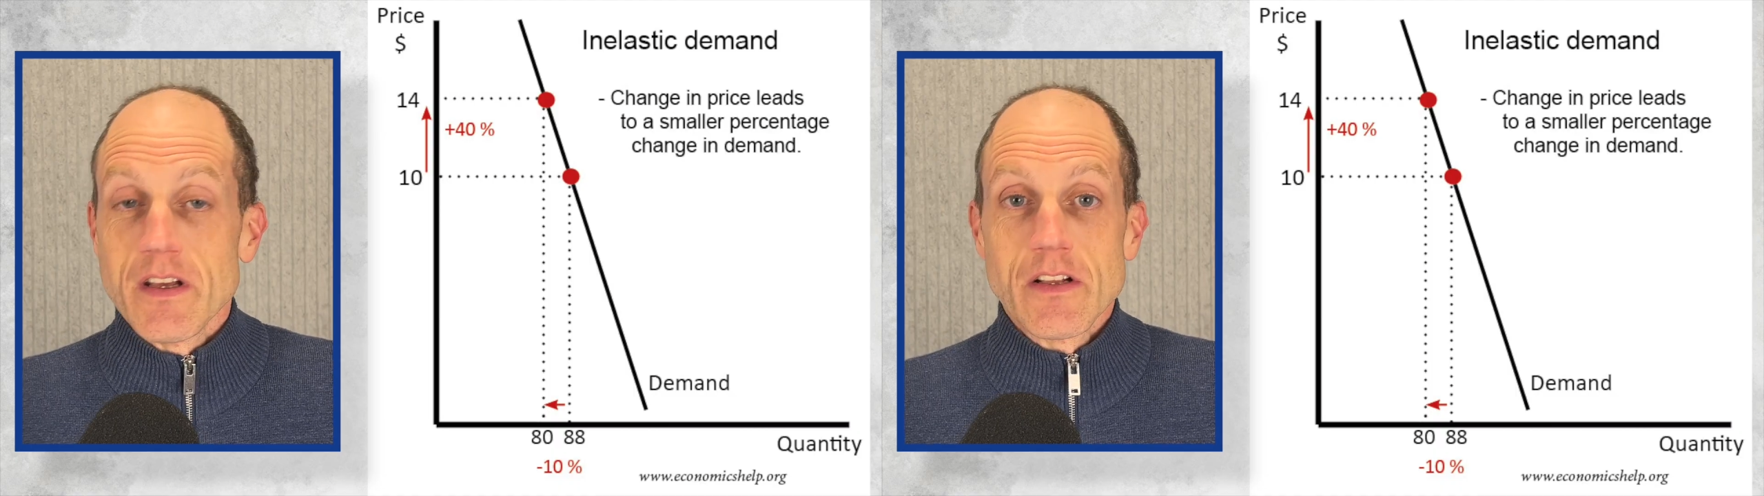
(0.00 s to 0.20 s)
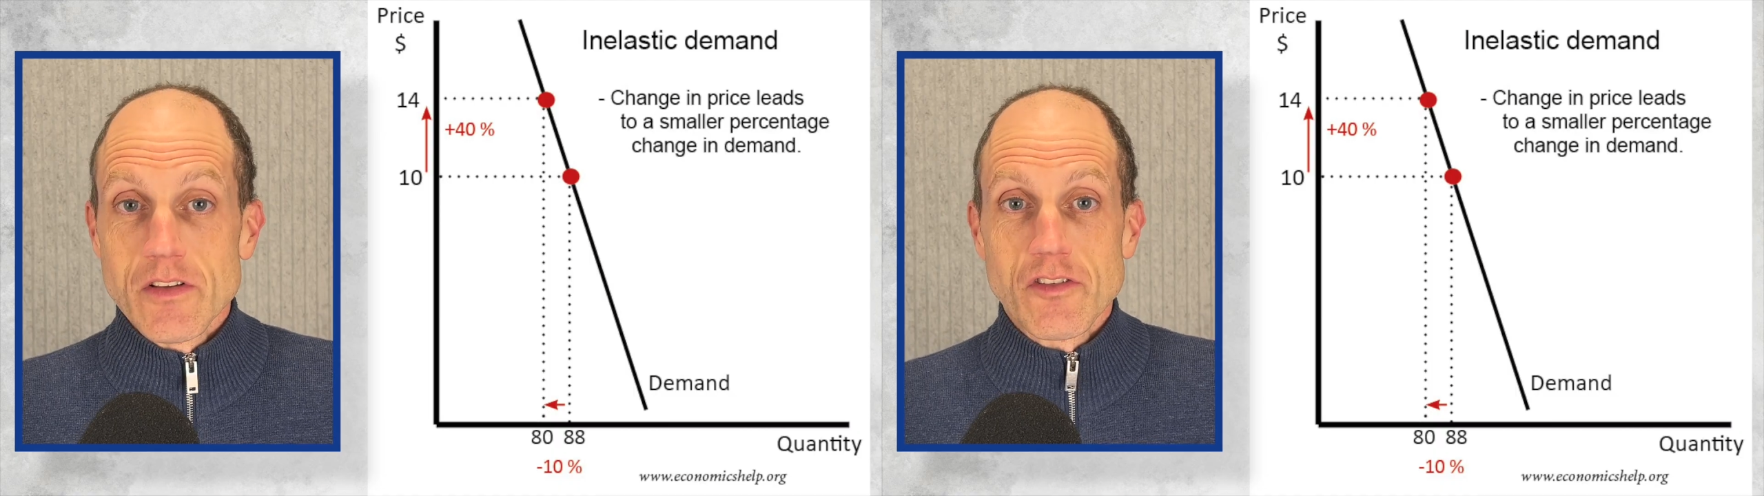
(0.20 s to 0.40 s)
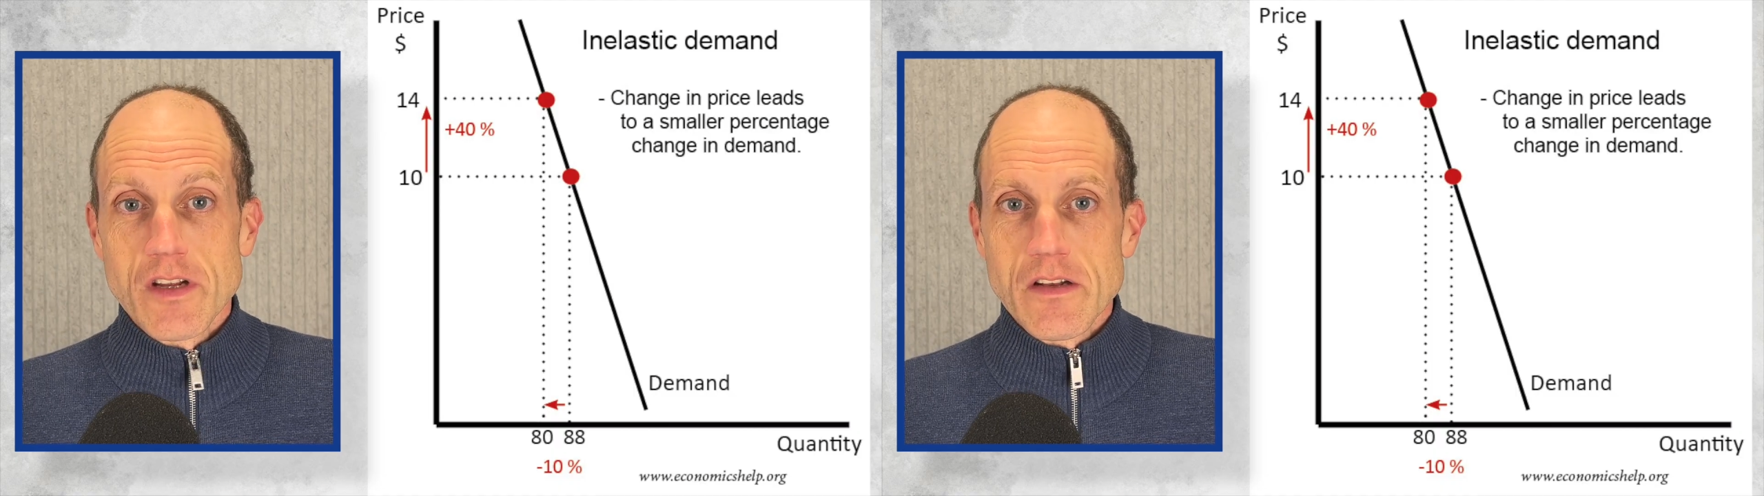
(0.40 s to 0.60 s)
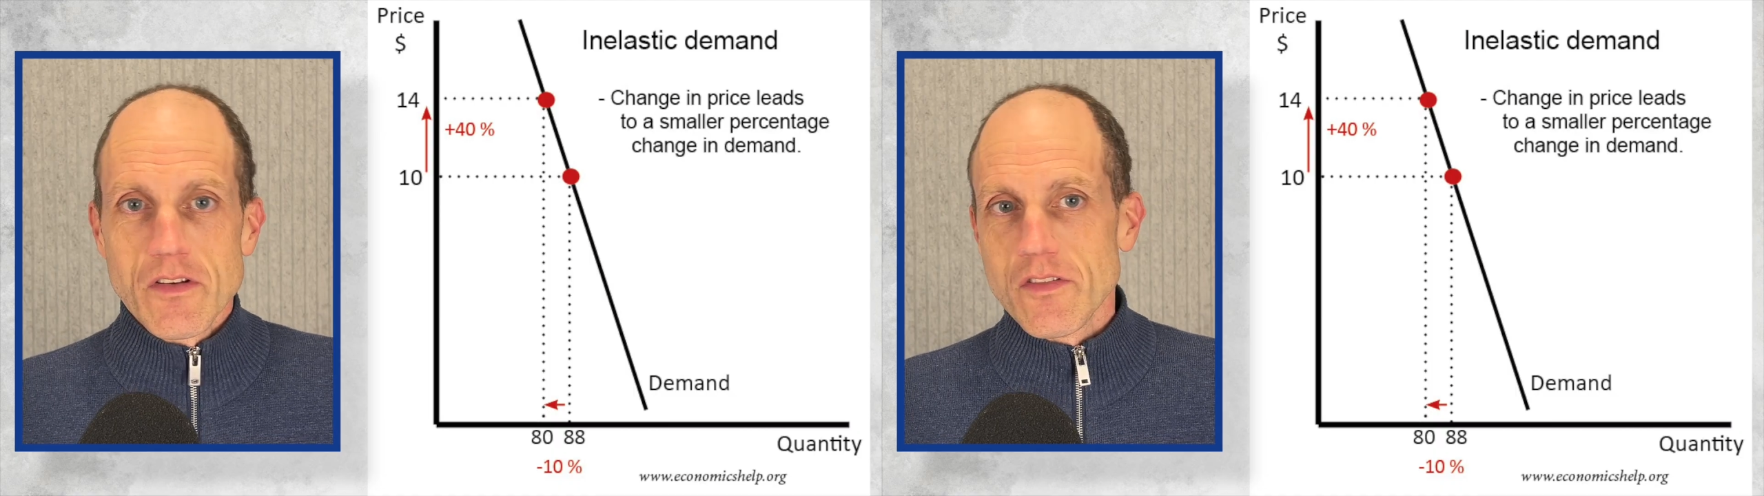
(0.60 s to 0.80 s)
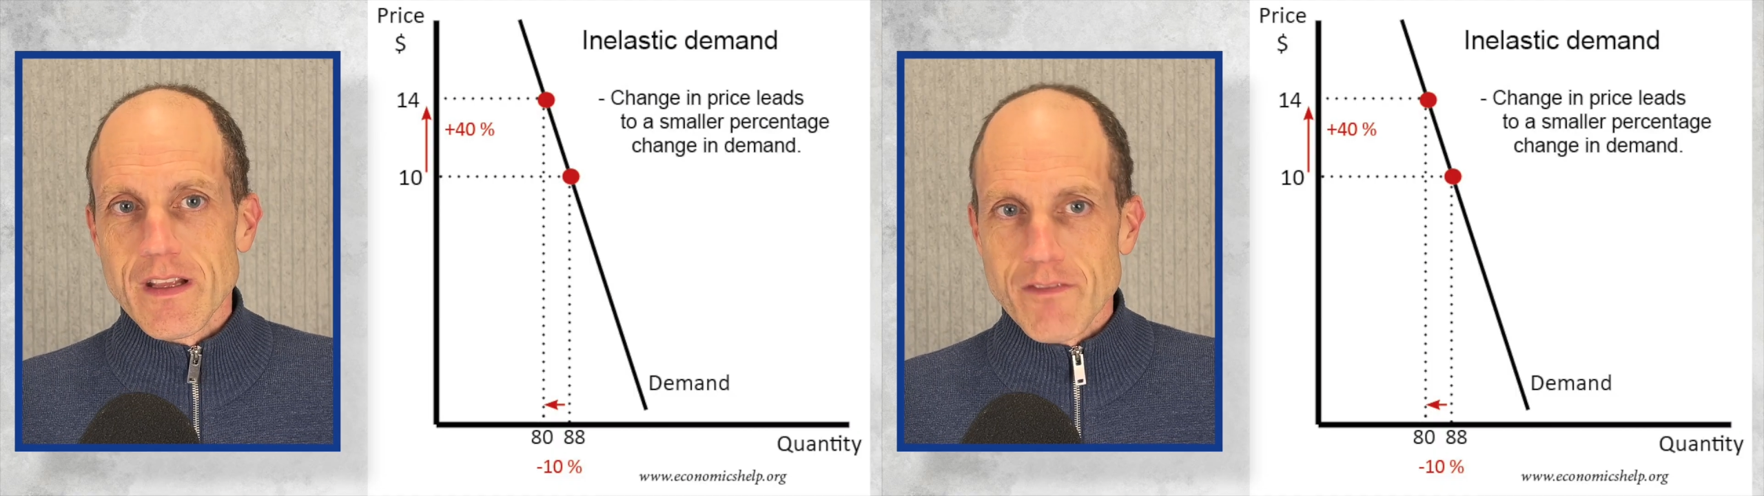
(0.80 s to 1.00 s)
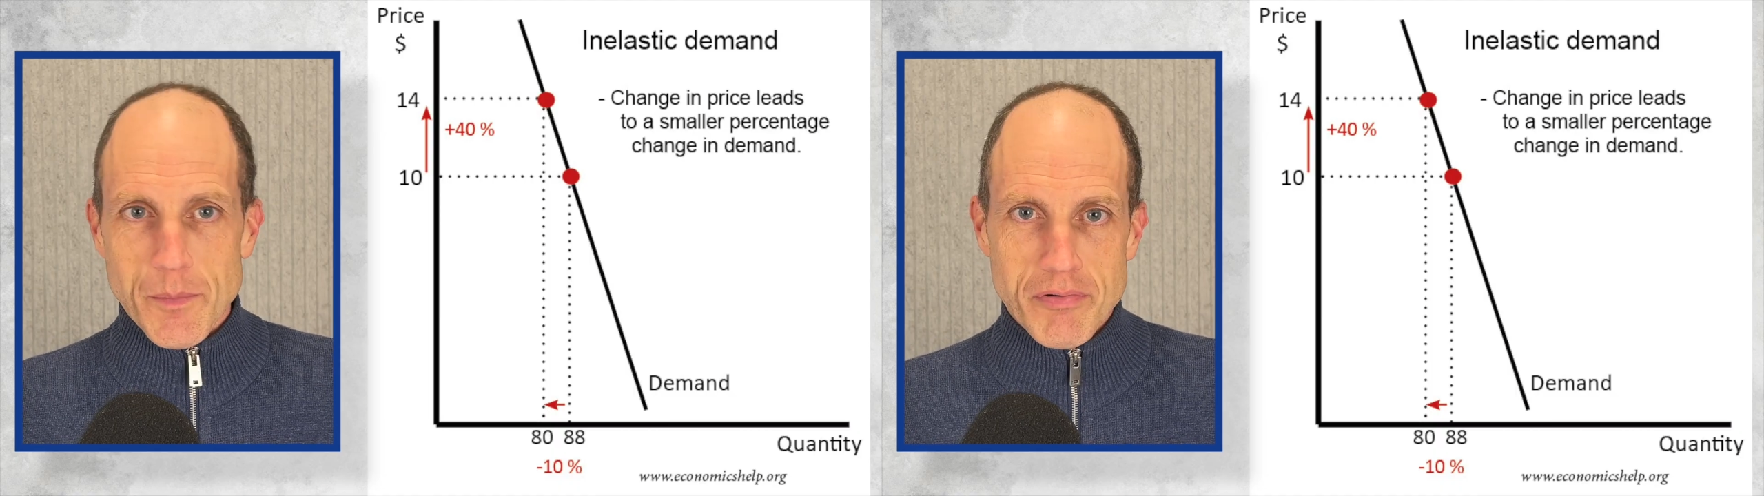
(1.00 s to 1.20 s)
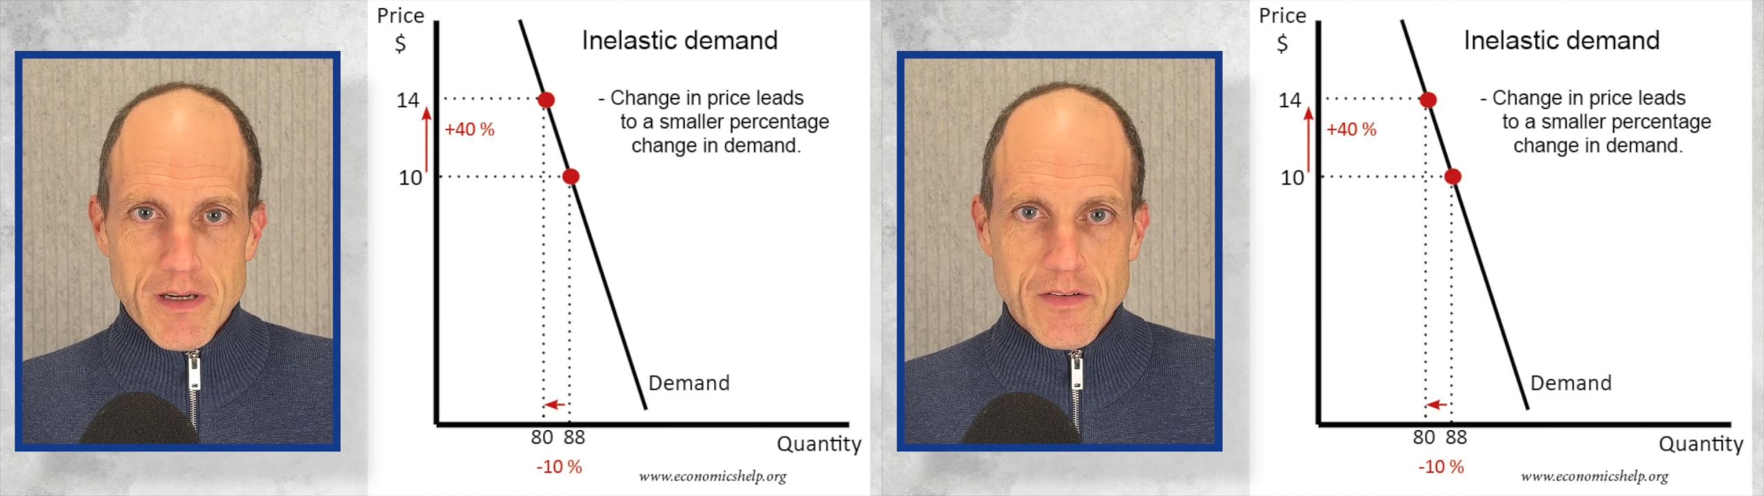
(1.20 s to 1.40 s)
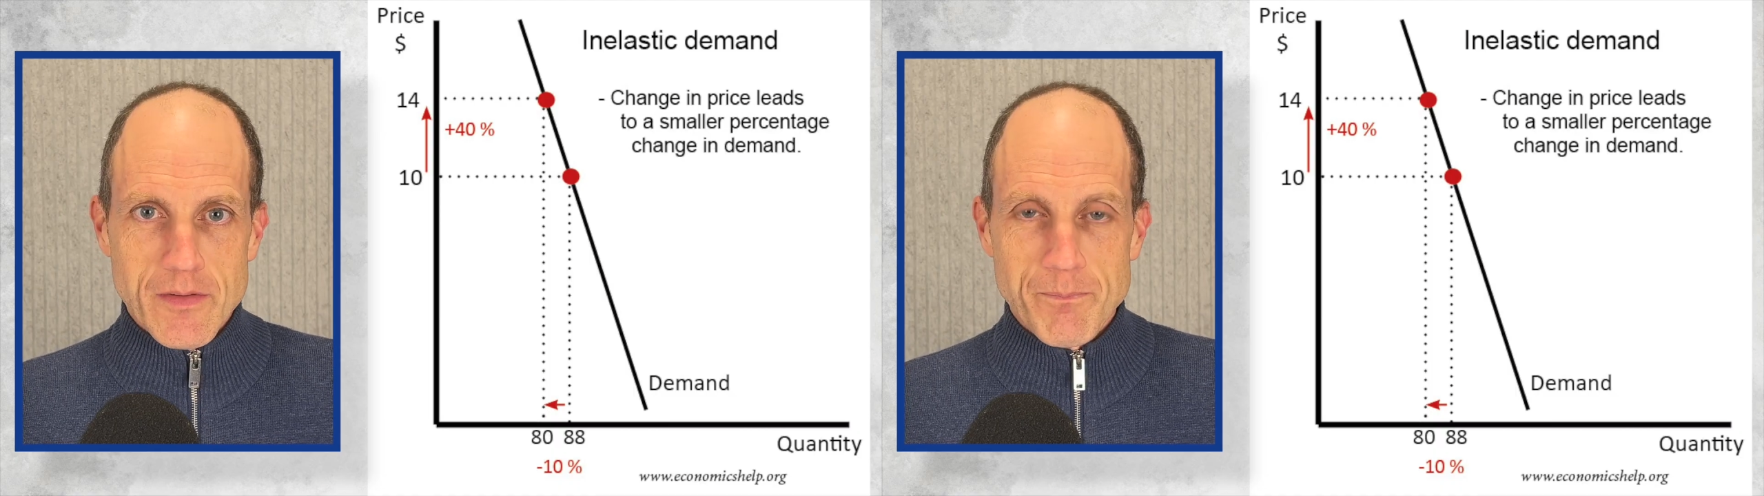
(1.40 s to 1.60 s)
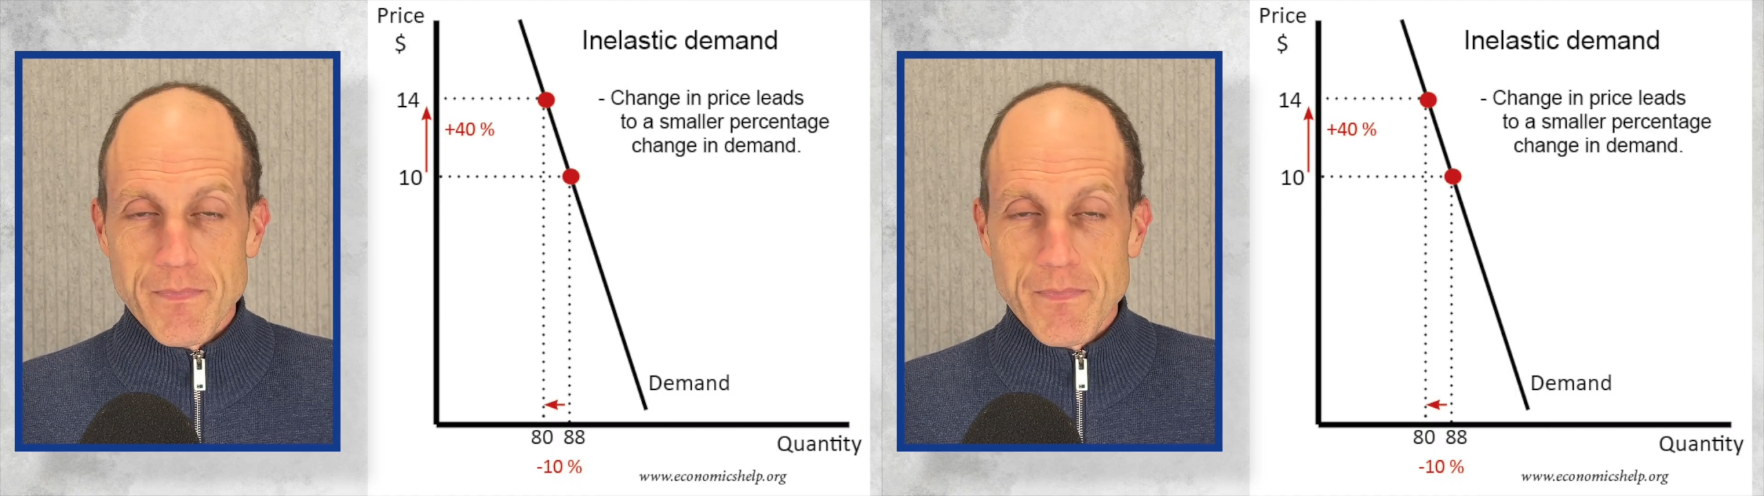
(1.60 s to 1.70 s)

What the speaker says: to changes in the price.